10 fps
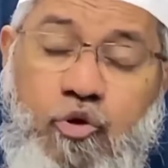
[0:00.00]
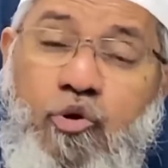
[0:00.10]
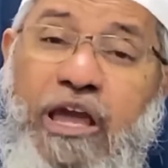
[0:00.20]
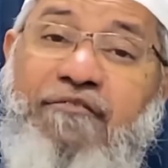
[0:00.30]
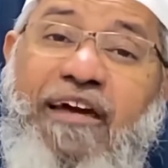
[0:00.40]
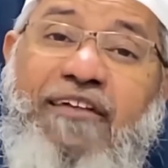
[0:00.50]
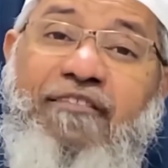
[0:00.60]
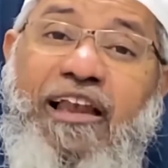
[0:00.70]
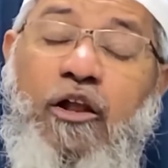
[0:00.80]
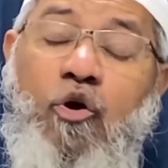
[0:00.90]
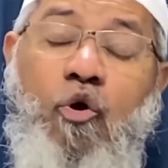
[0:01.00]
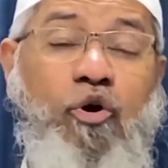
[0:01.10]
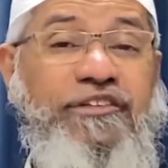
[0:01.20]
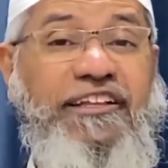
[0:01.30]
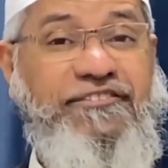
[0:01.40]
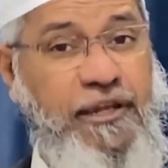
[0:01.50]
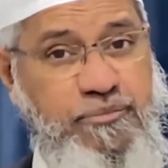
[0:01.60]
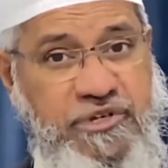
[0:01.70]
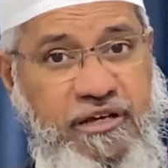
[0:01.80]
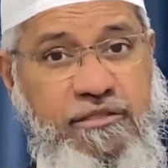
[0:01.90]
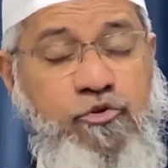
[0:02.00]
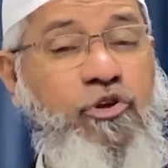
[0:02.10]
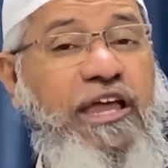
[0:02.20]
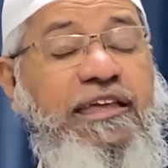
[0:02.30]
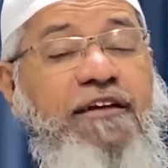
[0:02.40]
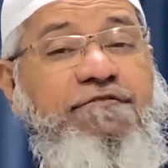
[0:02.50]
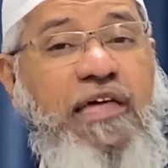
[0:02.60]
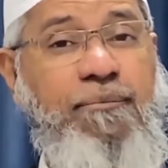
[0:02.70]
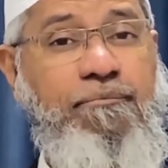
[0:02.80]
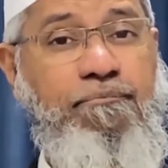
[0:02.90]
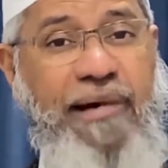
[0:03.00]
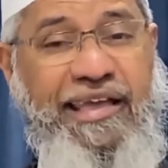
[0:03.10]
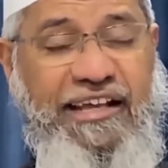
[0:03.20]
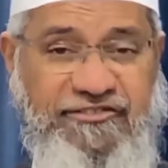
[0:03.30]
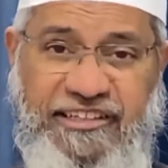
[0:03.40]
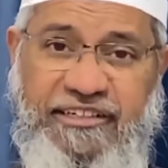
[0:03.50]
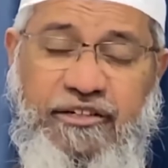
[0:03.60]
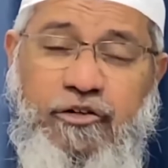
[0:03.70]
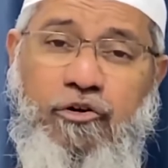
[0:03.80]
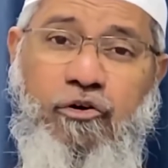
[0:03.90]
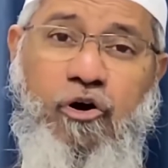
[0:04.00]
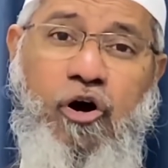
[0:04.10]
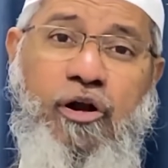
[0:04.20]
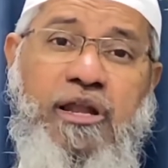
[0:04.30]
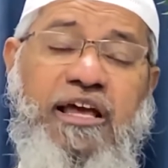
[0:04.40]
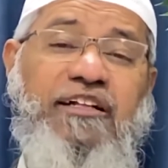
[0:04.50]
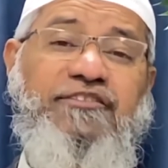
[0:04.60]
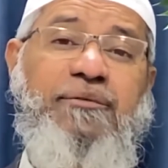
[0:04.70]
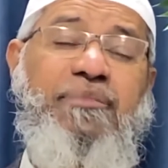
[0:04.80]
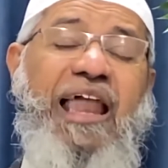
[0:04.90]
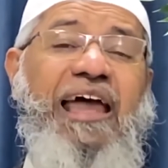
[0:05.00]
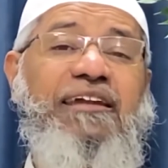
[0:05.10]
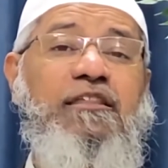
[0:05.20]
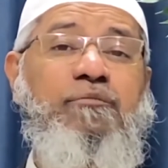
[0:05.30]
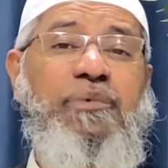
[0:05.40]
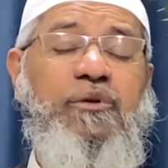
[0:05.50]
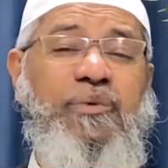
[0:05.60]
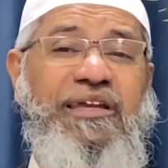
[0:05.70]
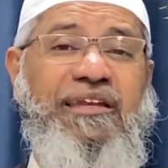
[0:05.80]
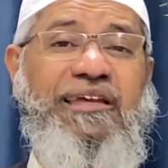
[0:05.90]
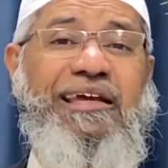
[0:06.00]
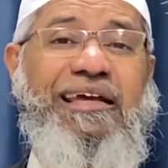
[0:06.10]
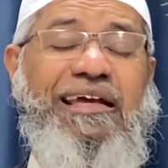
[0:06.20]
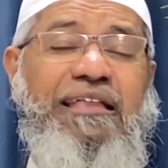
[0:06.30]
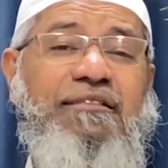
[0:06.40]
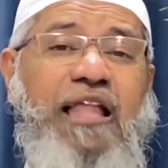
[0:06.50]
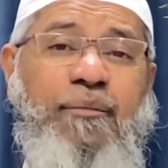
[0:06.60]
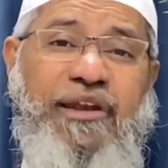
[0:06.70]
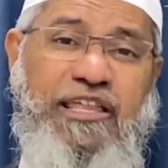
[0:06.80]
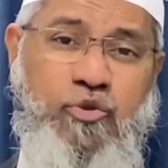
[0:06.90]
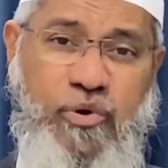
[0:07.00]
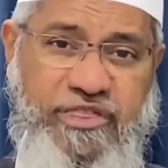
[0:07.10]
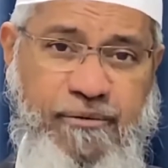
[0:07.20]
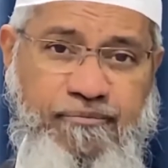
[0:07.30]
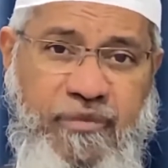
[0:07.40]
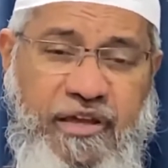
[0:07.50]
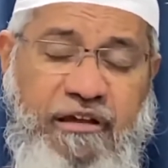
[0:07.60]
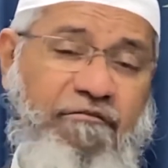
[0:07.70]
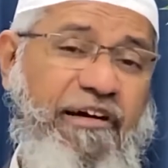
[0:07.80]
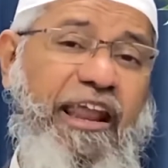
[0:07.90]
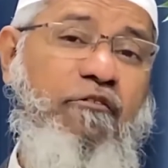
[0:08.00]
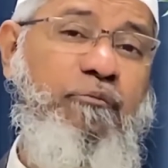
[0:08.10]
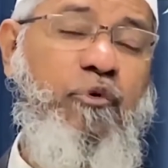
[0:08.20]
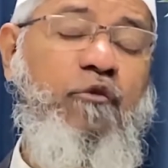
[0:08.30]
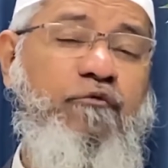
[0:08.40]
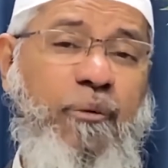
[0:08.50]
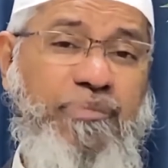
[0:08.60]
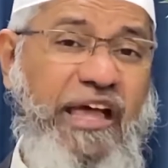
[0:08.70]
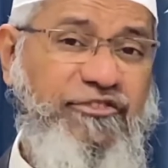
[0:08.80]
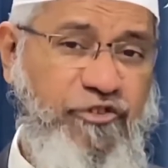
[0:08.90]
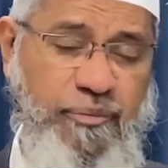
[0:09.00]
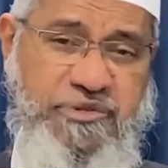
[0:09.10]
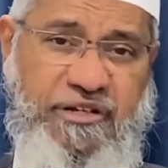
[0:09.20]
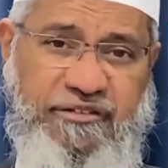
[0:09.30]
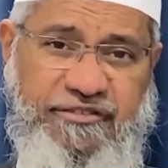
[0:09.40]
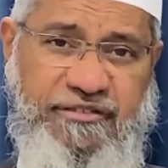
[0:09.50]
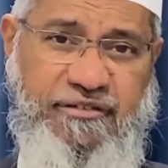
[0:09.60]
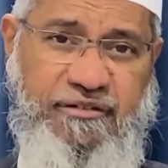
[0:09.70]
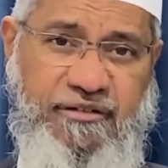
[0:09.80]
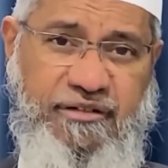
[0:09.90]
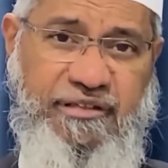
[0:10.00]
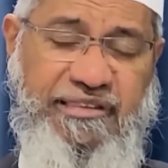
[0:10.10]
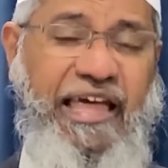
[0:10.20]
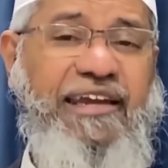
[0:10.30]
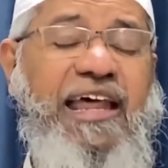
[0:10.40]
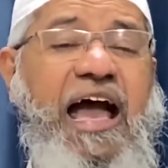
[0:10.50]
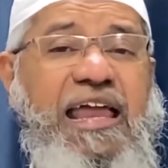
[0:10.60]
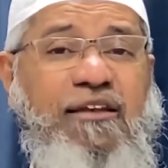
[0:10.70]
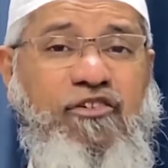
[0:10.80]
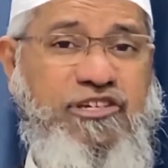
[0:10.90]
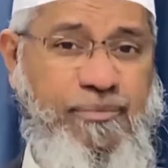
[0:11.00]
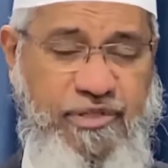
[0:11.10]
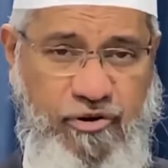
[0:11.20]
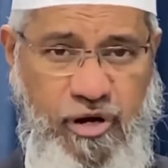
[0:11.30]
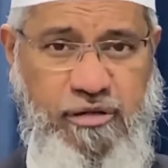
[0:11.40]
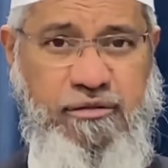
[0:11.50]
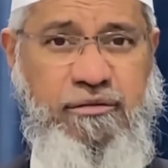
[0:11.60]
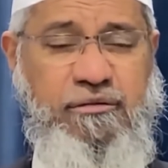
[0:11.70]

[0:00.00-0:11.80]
You can very well quote the scriptures. You can give them my cassette on similarities between Islam and Hinduism, where I've proved from their scriptures that idol worship is wrong.